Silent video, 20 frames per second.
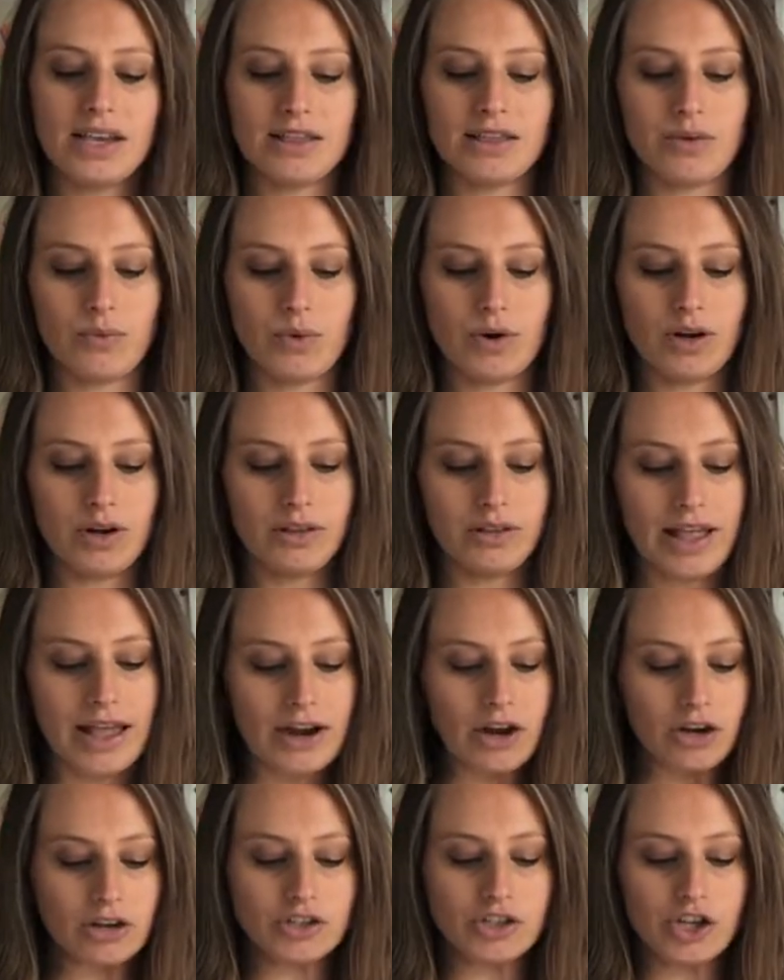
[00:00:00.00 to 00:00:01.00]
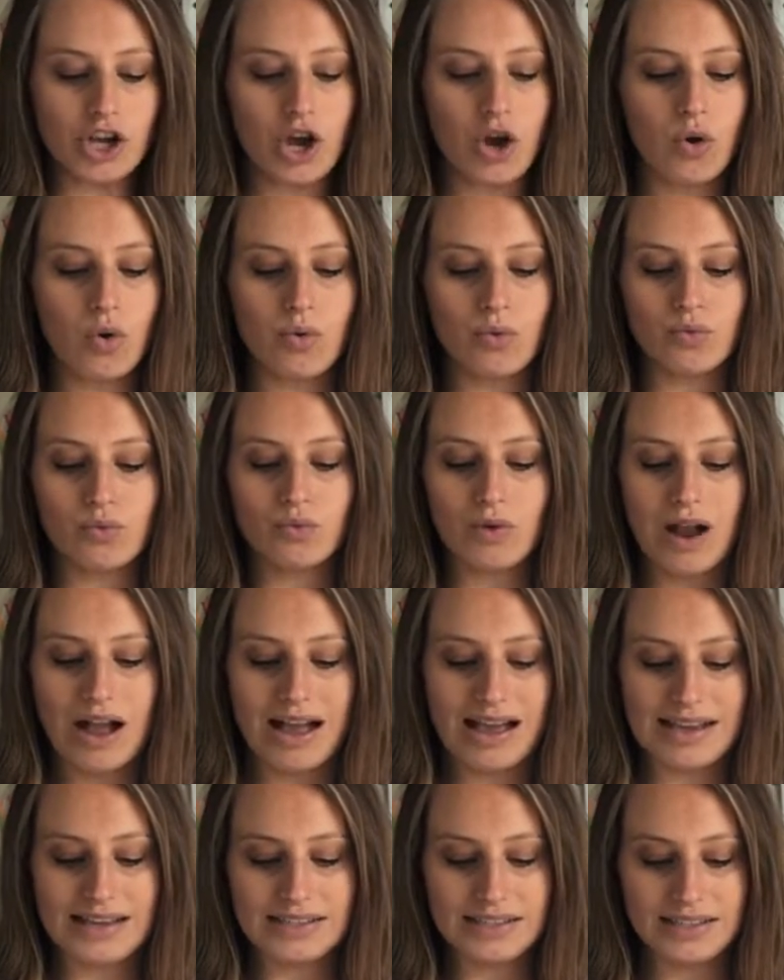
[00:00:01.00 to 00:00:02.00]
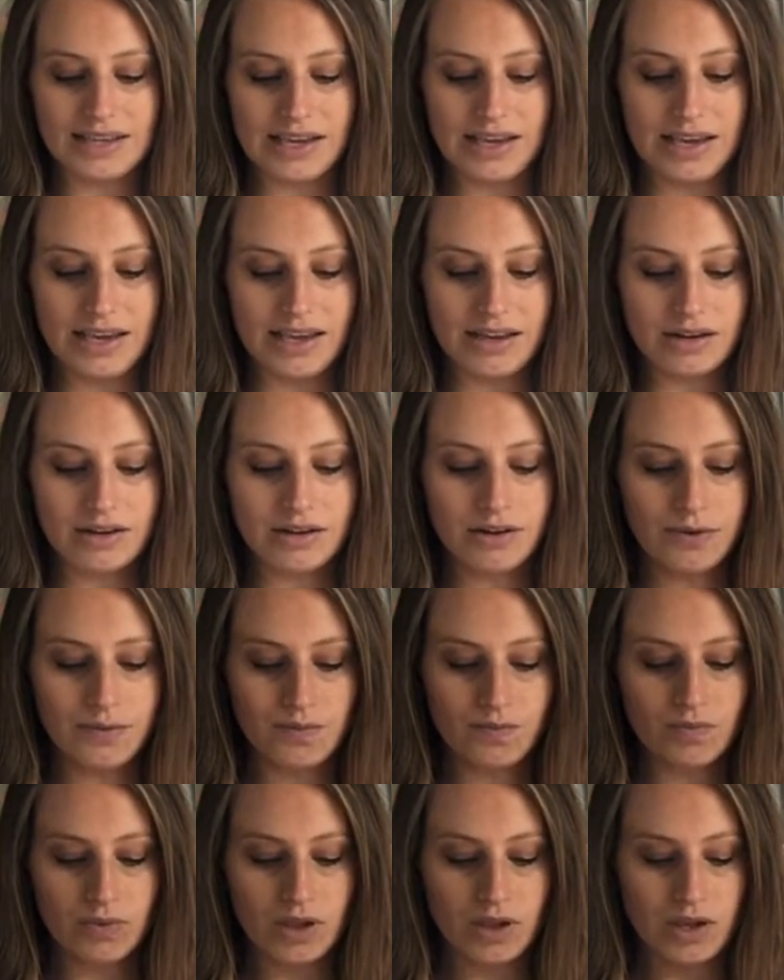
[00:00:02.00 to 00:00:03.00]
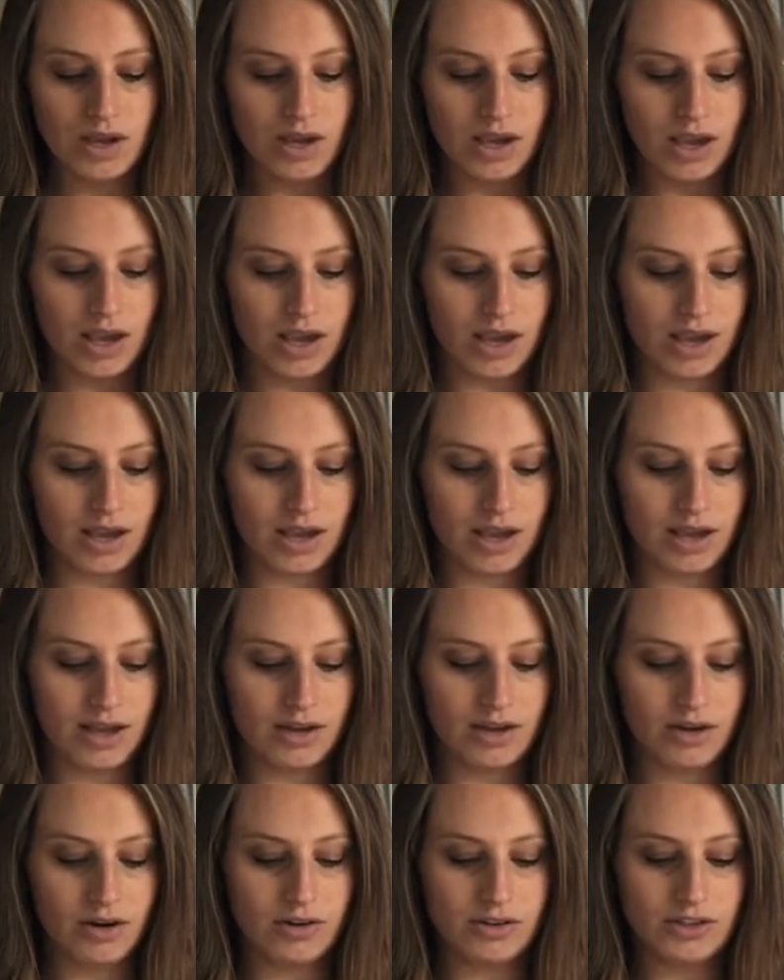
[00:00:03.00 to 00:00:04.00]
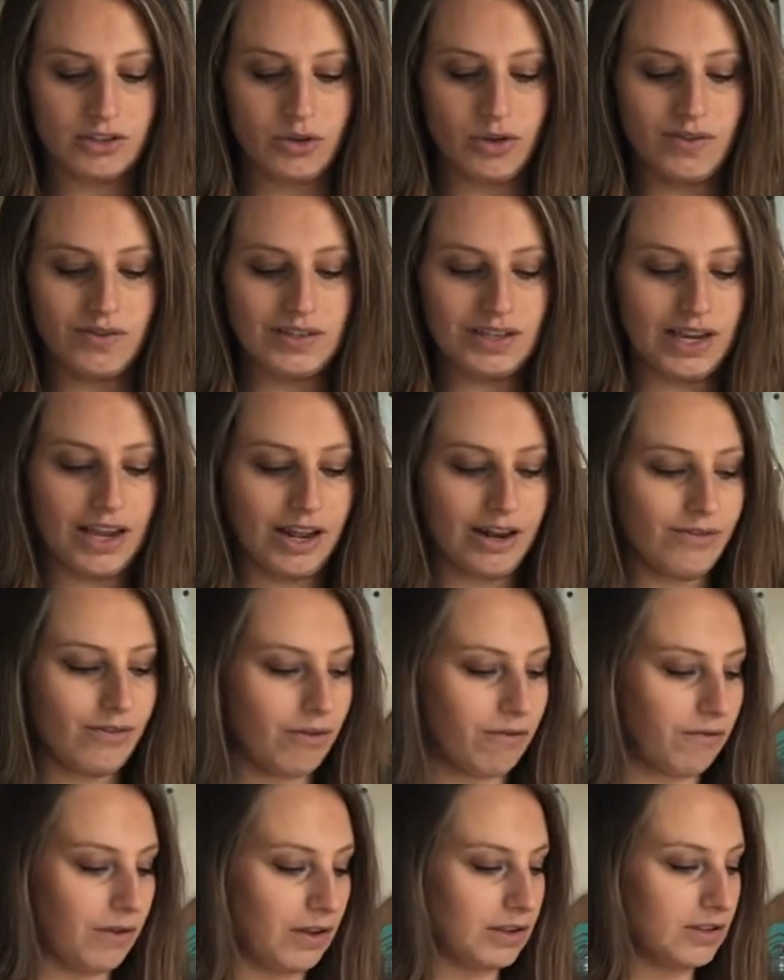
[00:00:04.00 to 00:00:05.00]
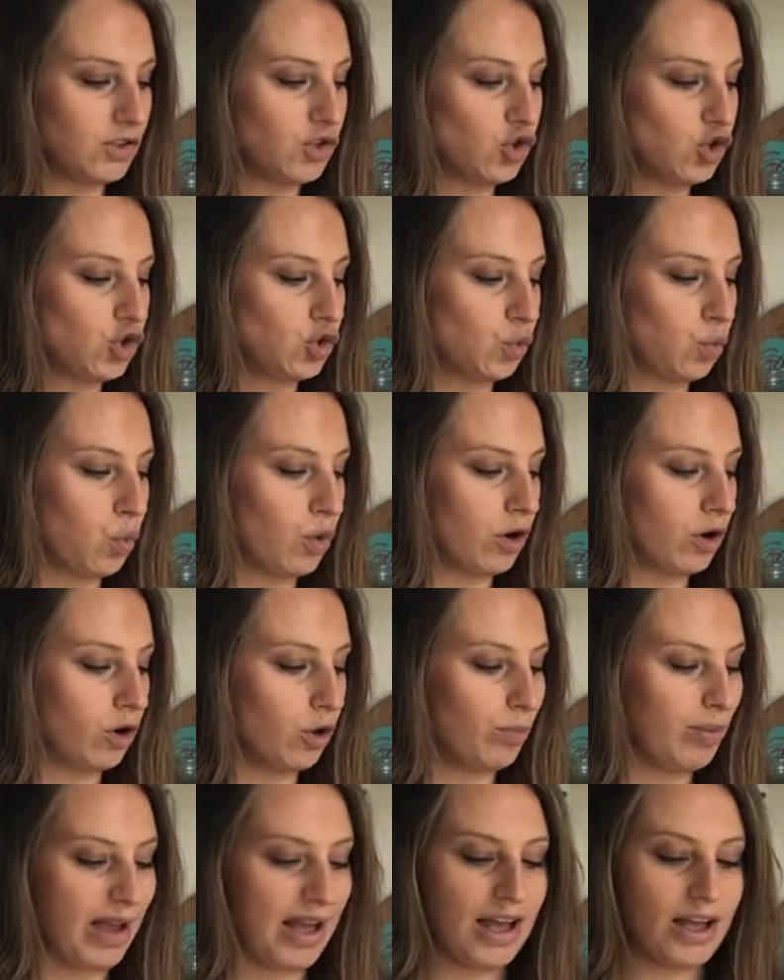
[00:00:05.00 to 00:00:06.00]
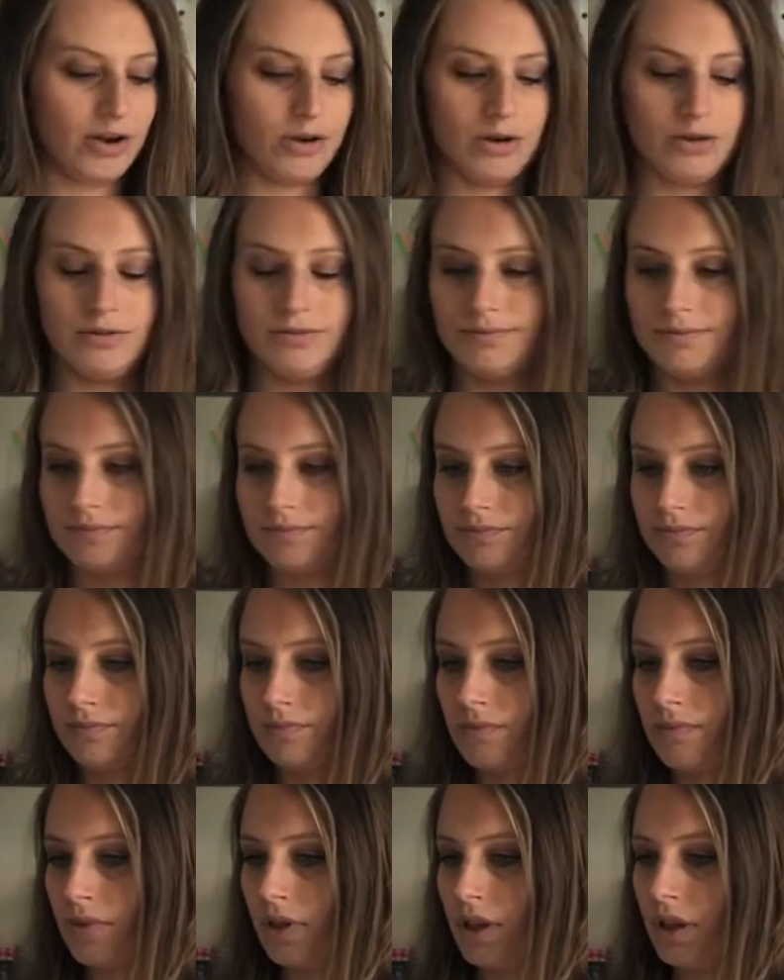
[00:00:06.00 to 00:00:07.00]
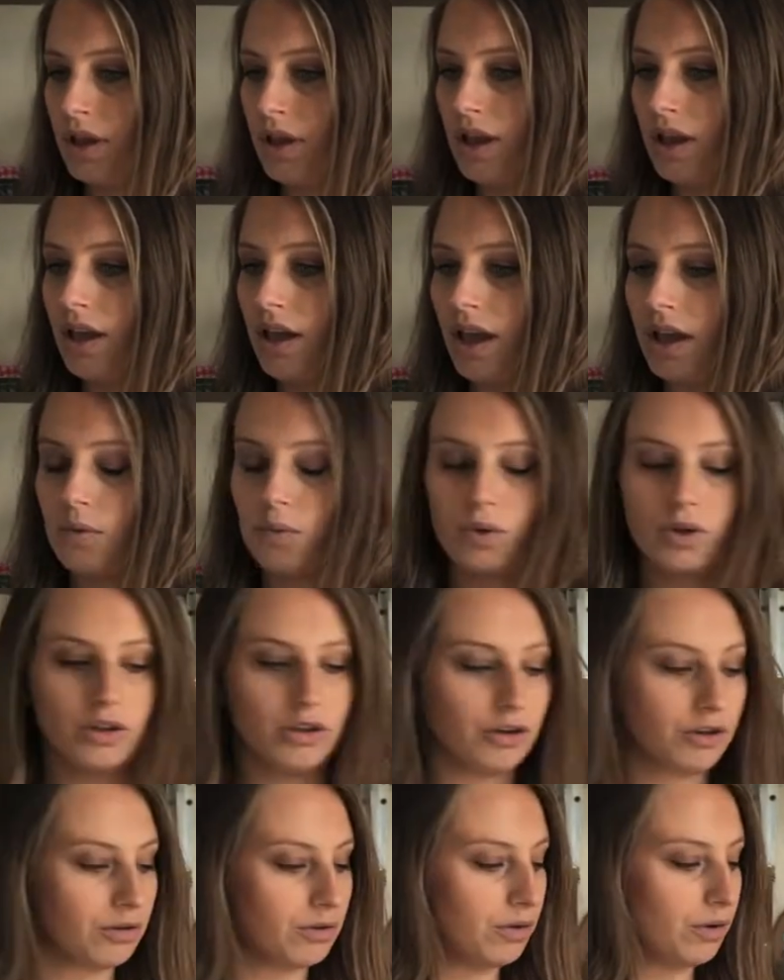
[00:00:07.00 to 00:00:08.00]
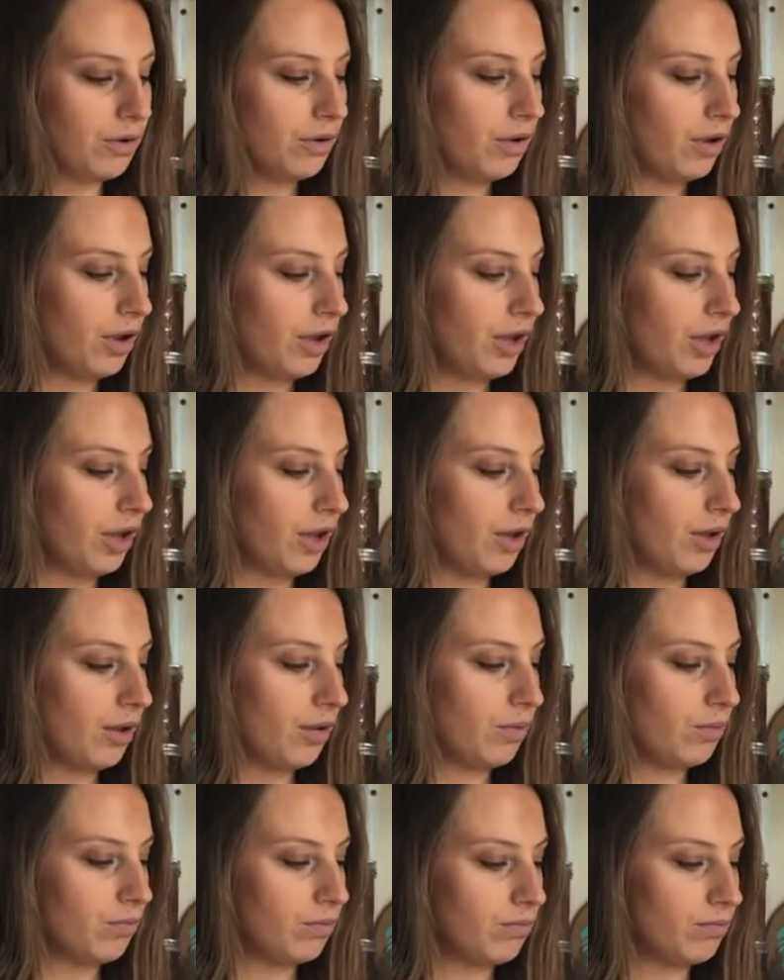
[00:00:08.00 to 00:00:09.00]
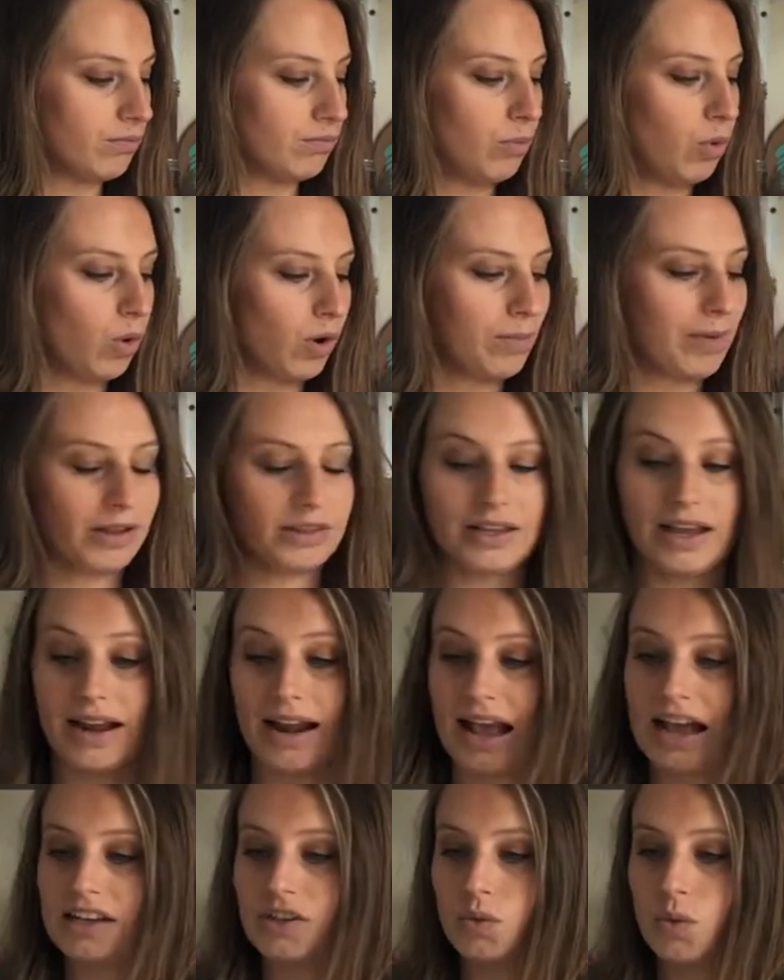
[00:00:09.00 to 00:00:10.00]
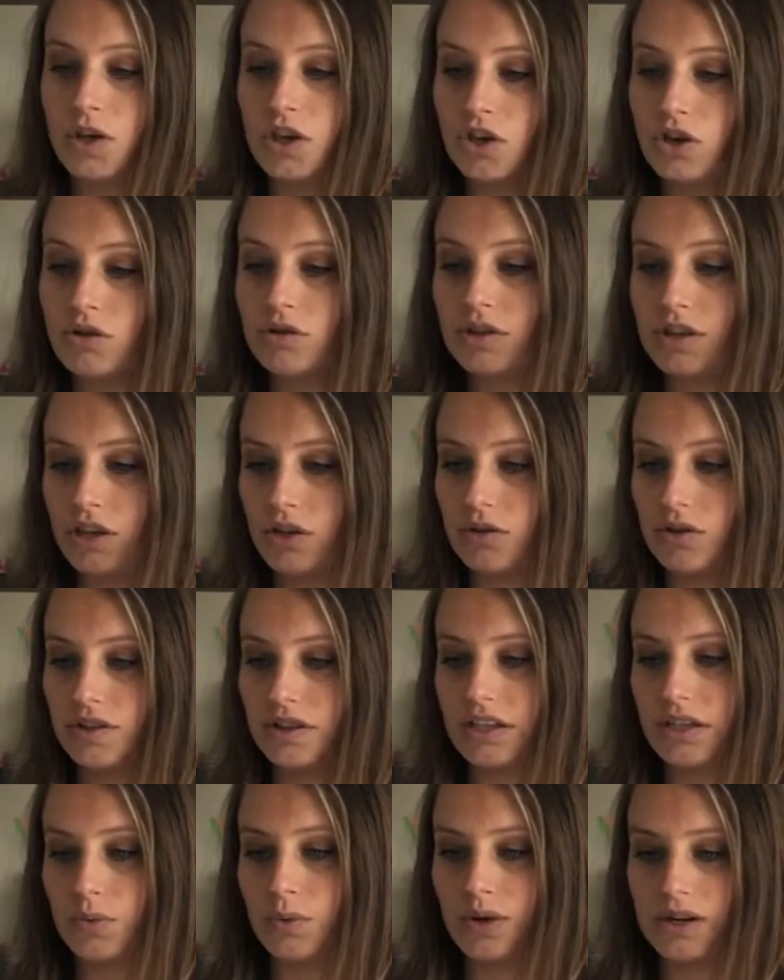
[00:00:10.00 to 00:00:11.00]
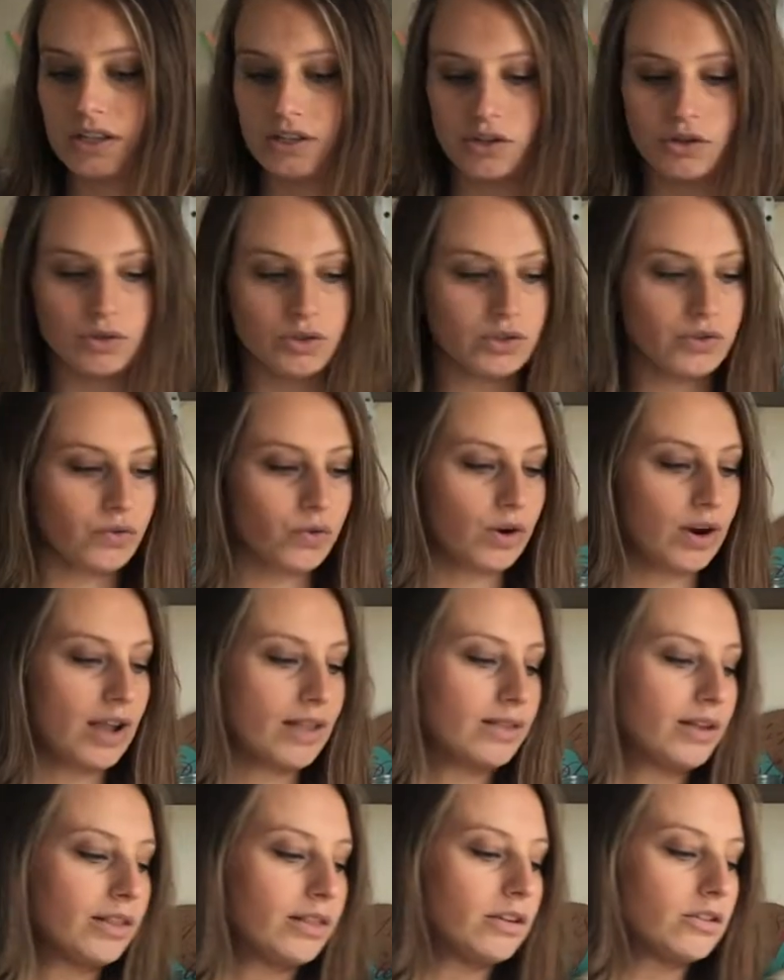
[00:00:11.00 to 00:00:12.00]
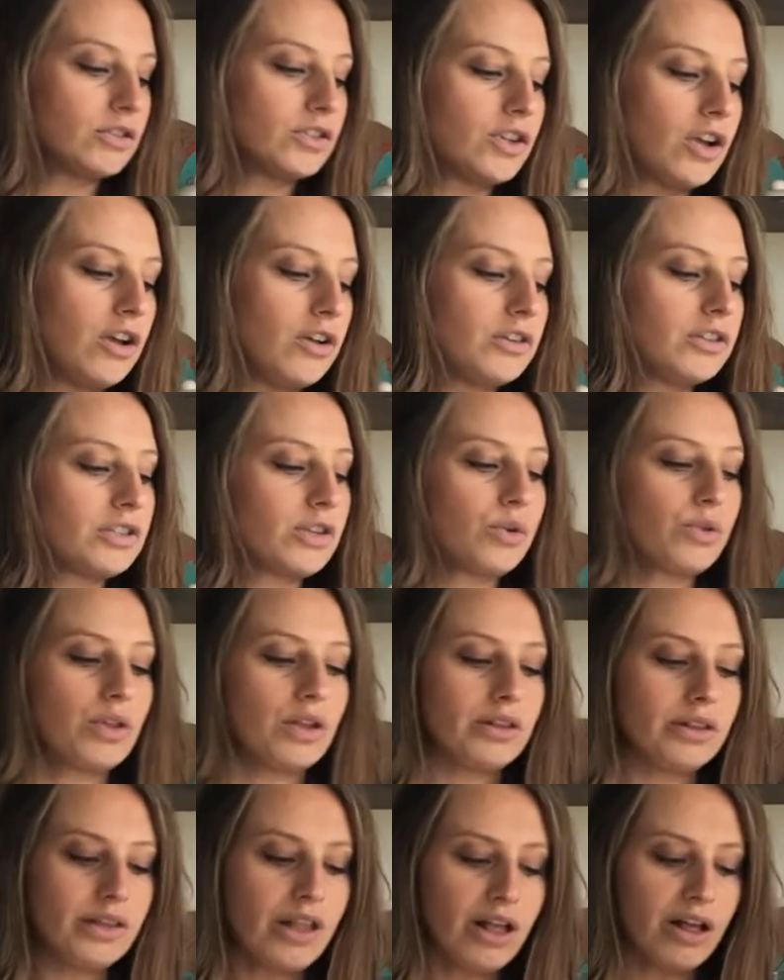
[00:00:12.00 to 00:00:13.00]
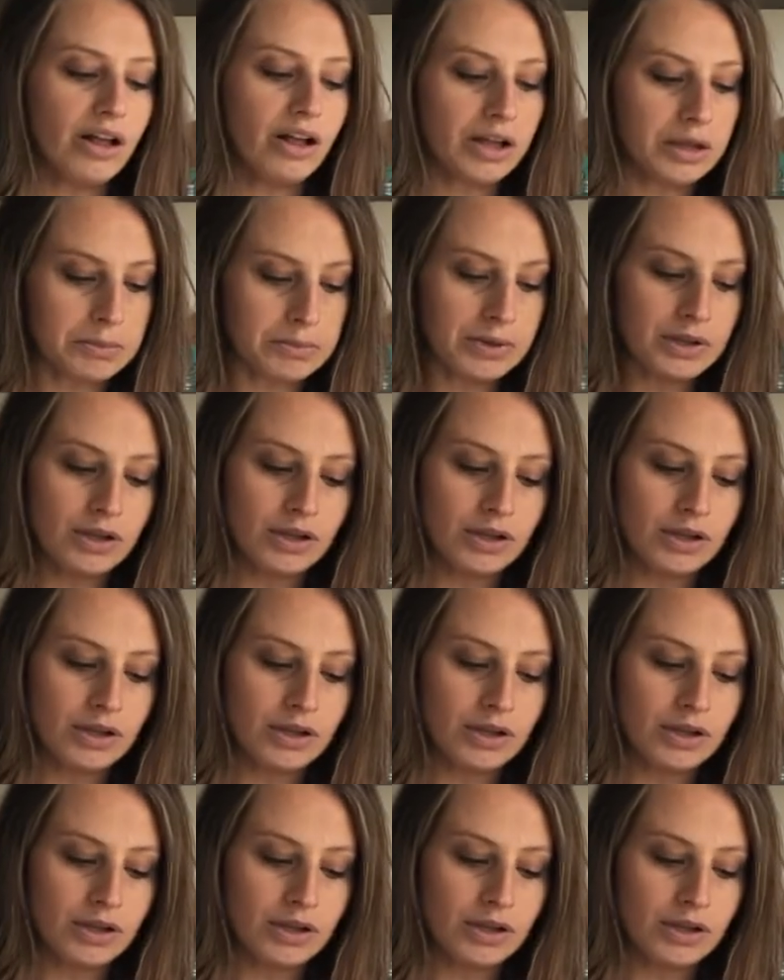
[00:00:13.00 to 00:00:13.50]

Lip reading: that we're gonna let our dough rise in, and it also gives it kind of a fun swirl pattern. And we'll learn more about that as we use it. You'll see what it's used for. And then there's also the lom,